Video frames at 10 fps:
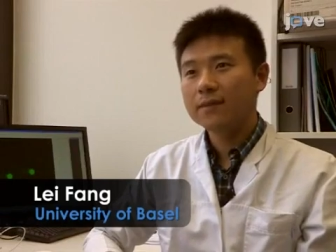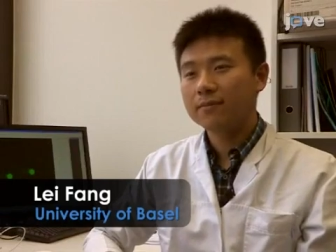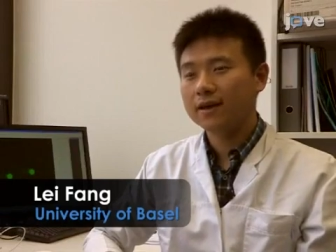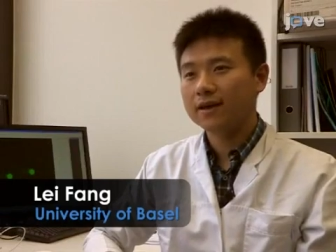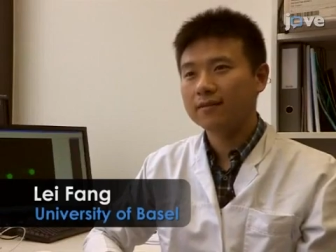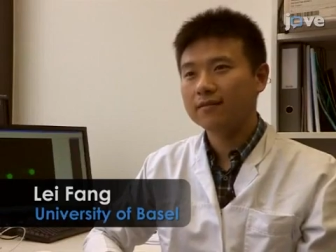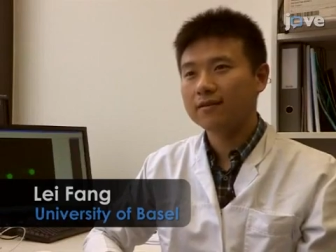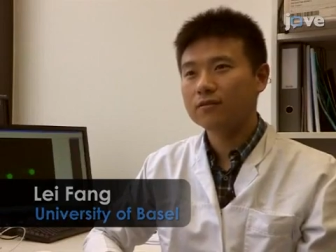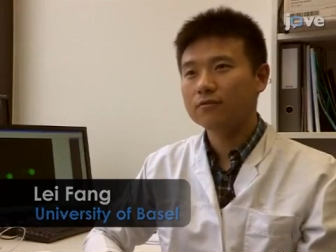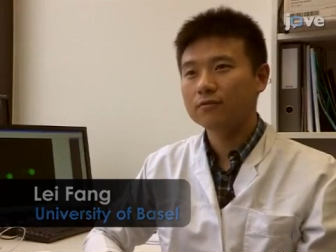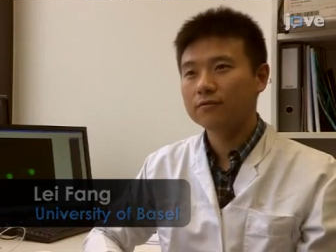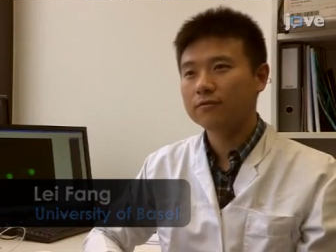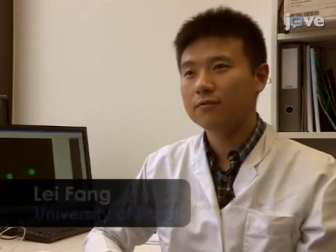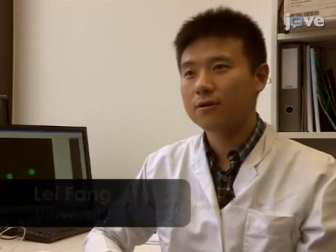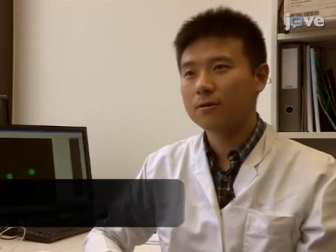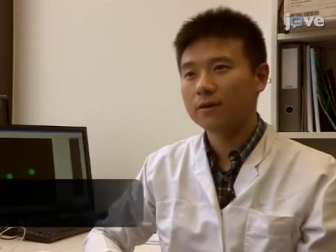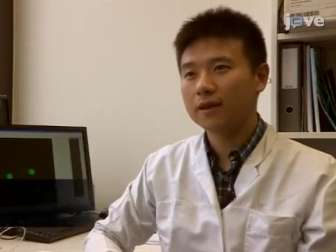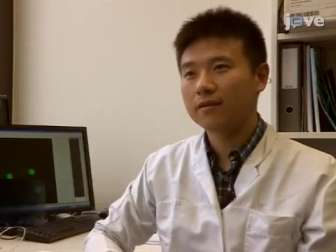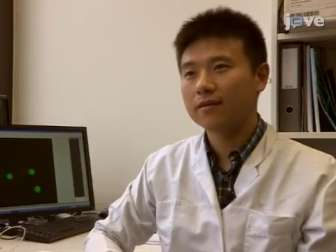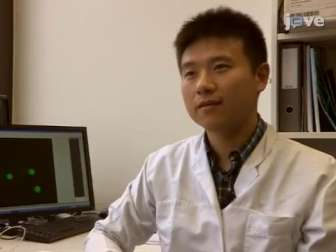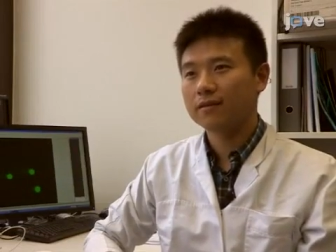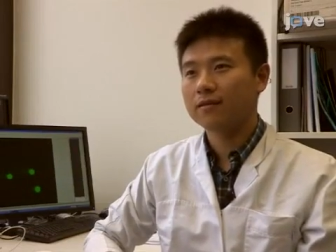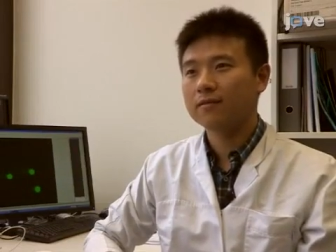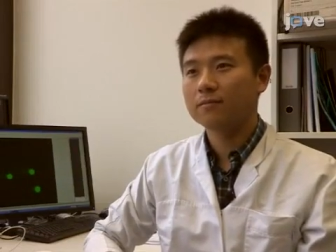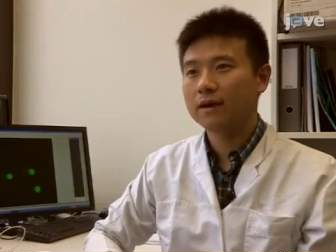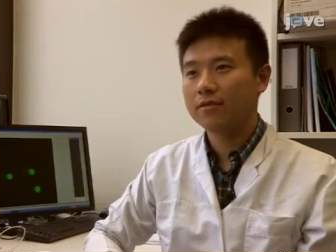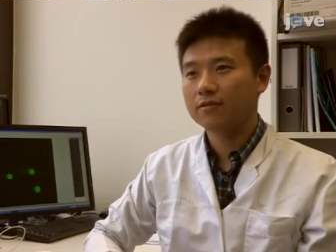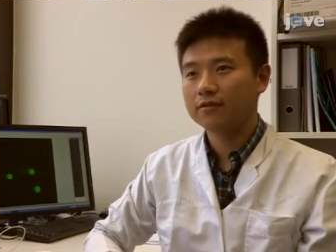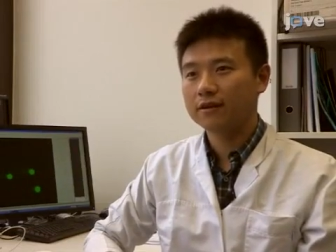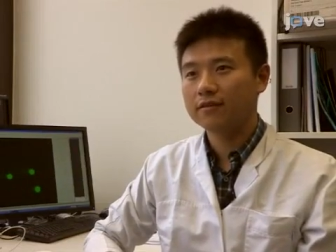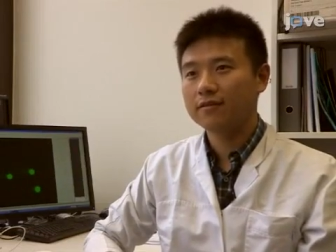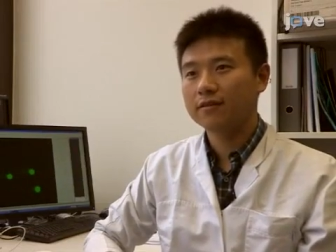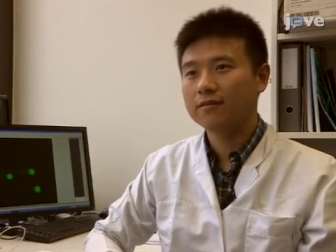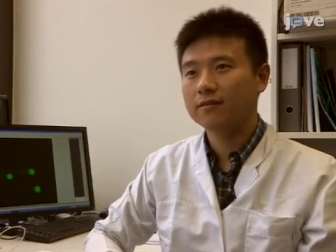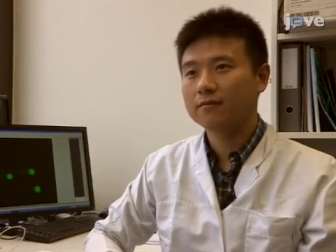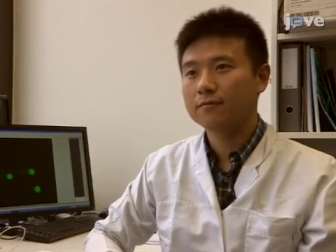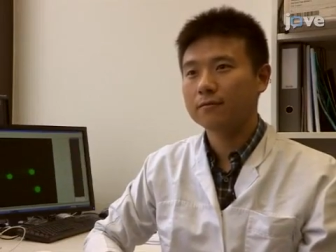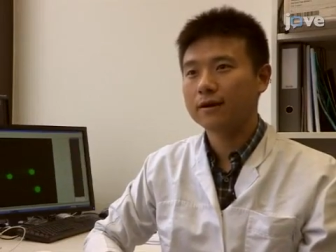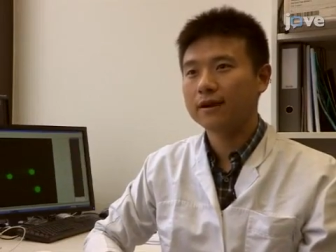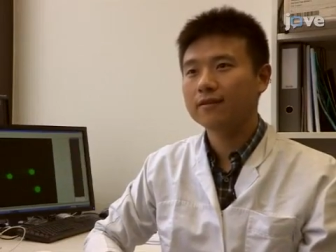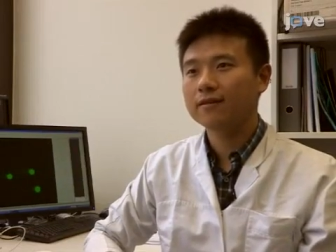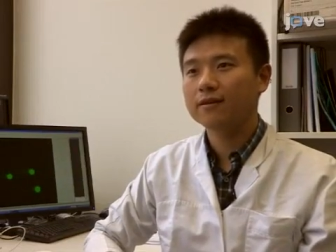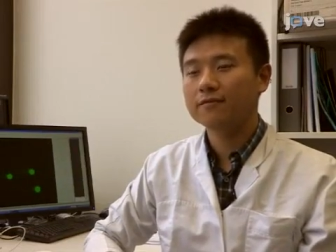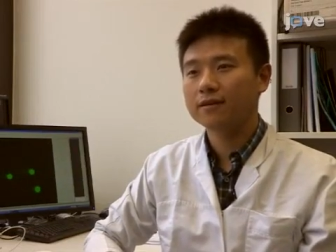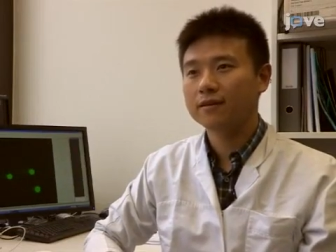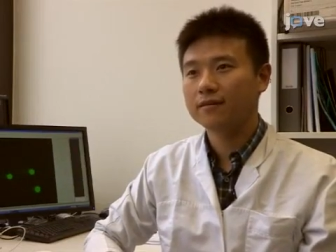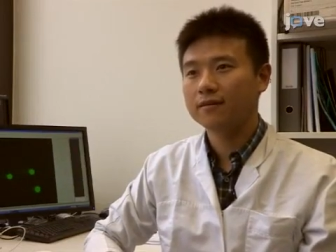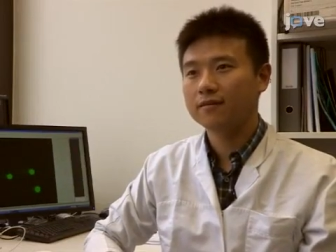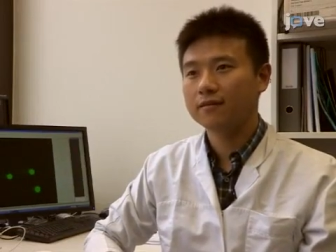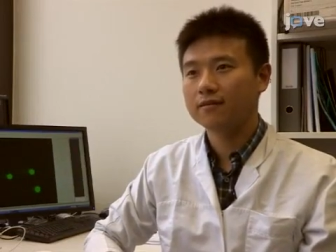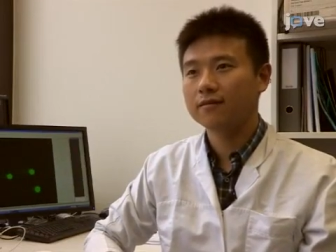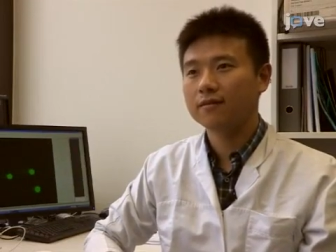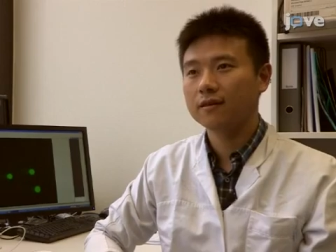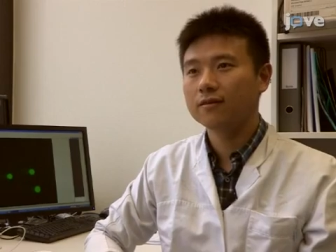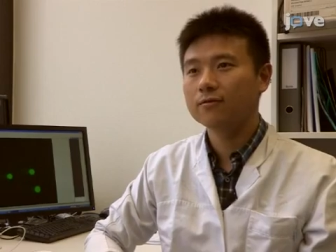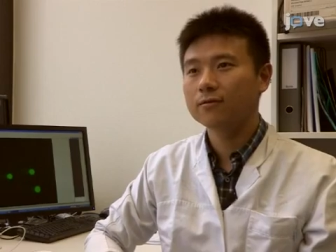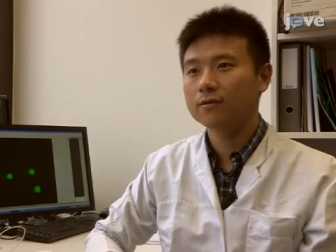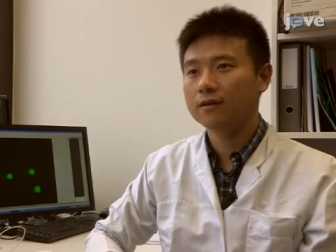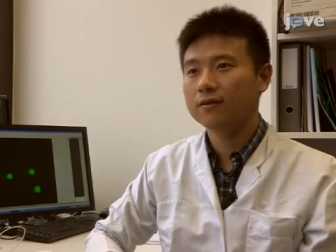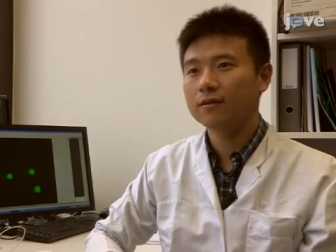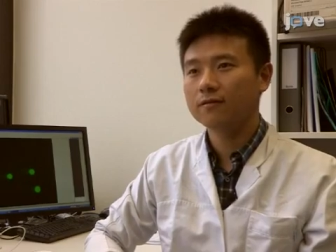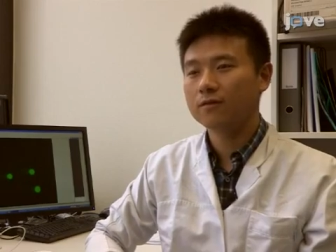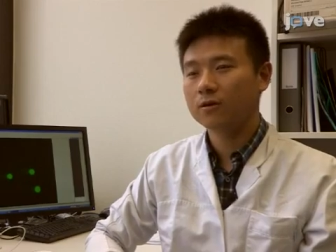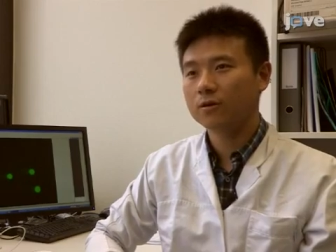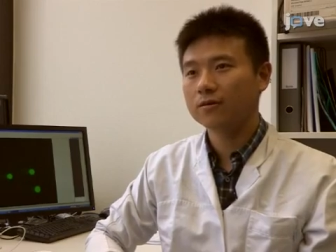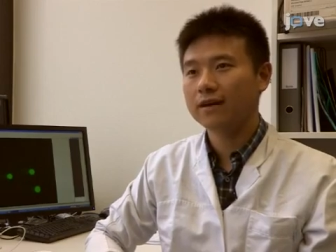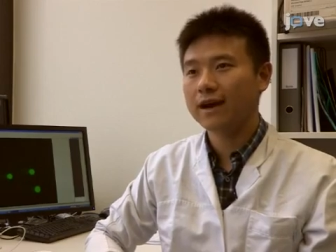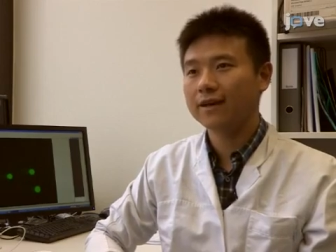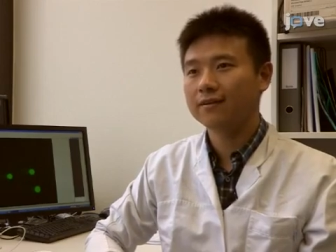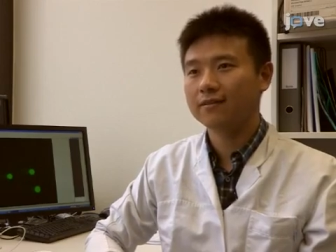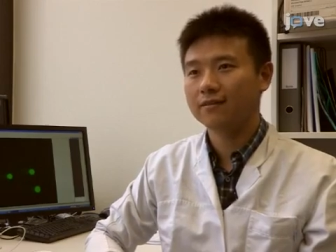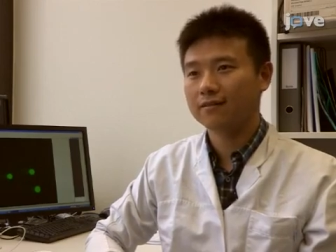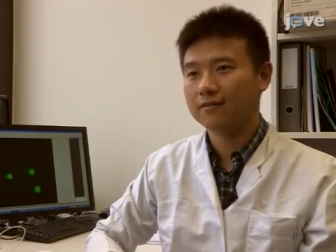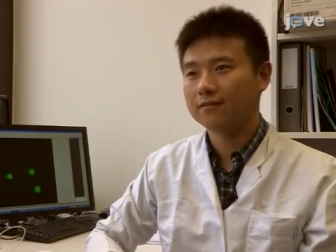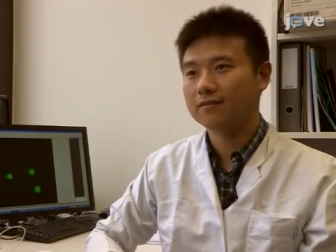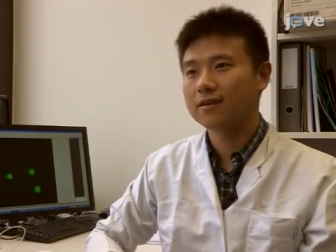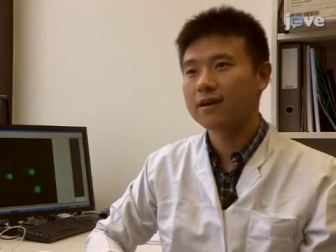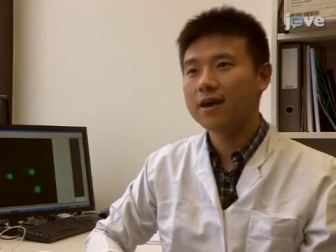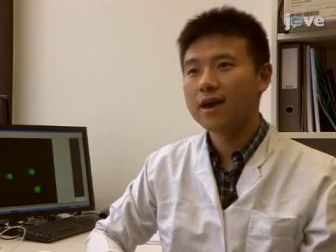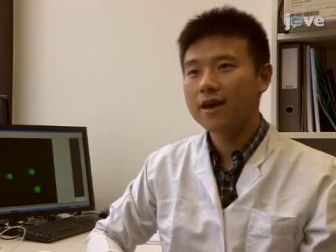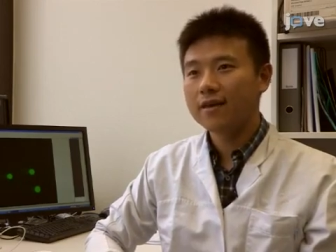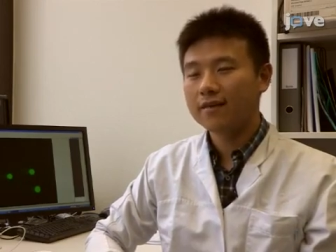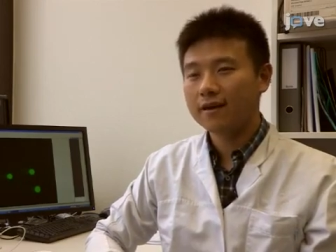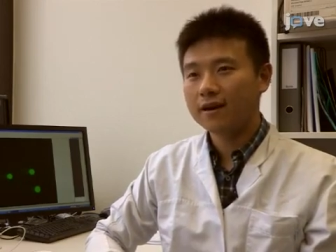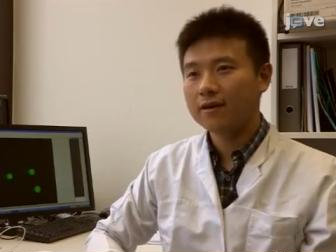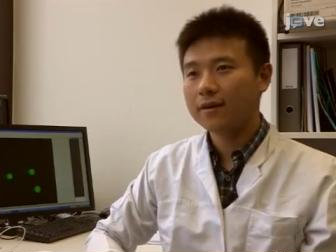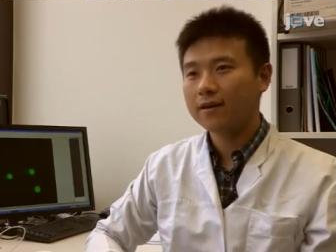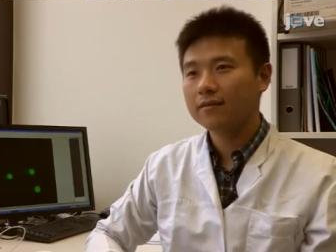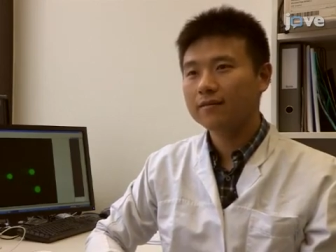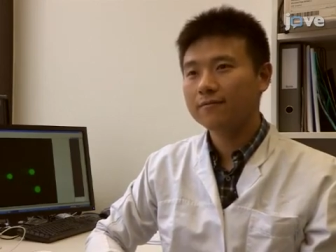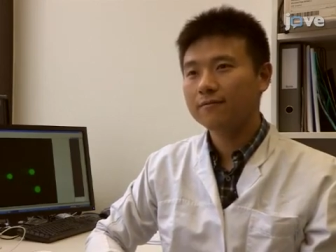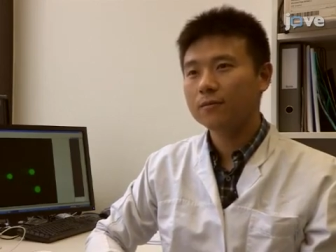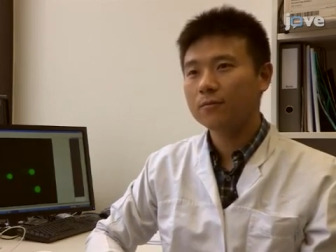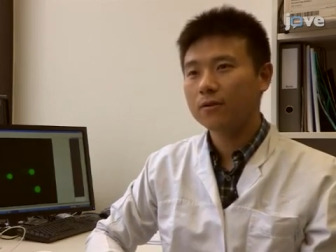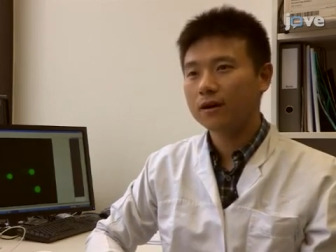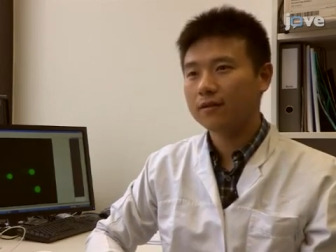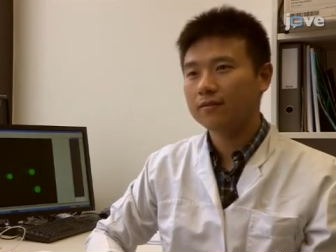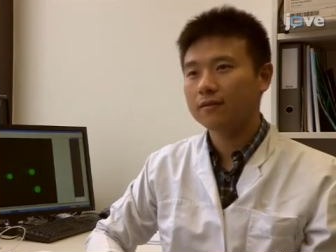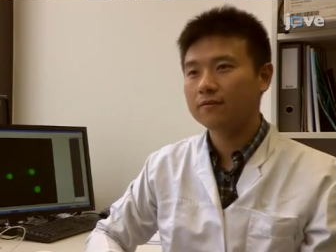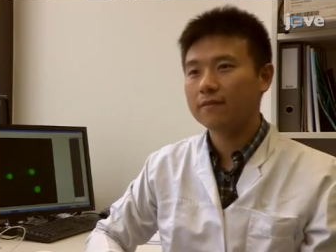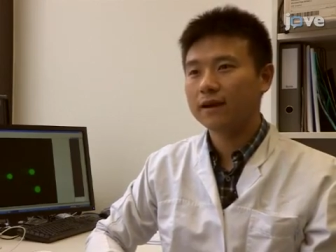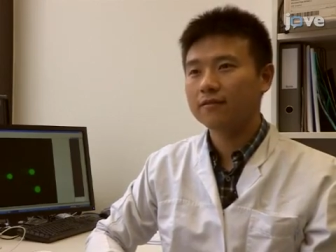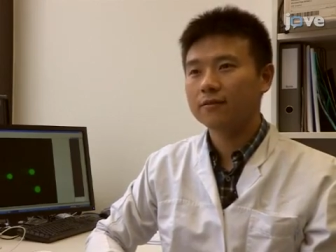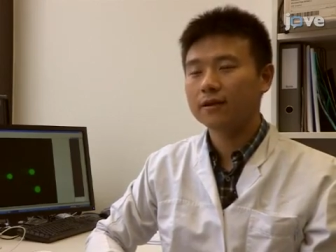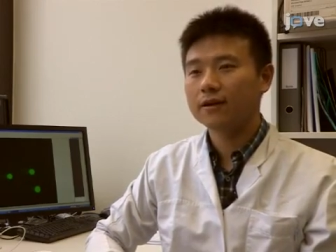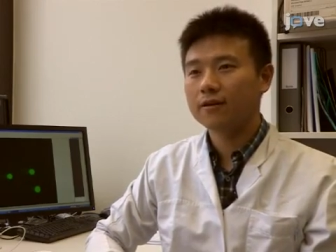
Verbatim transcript: plays a crucial role in the pathogenesis of a variety of diseases, including, of course, eye diseases. There are many different ways of measuring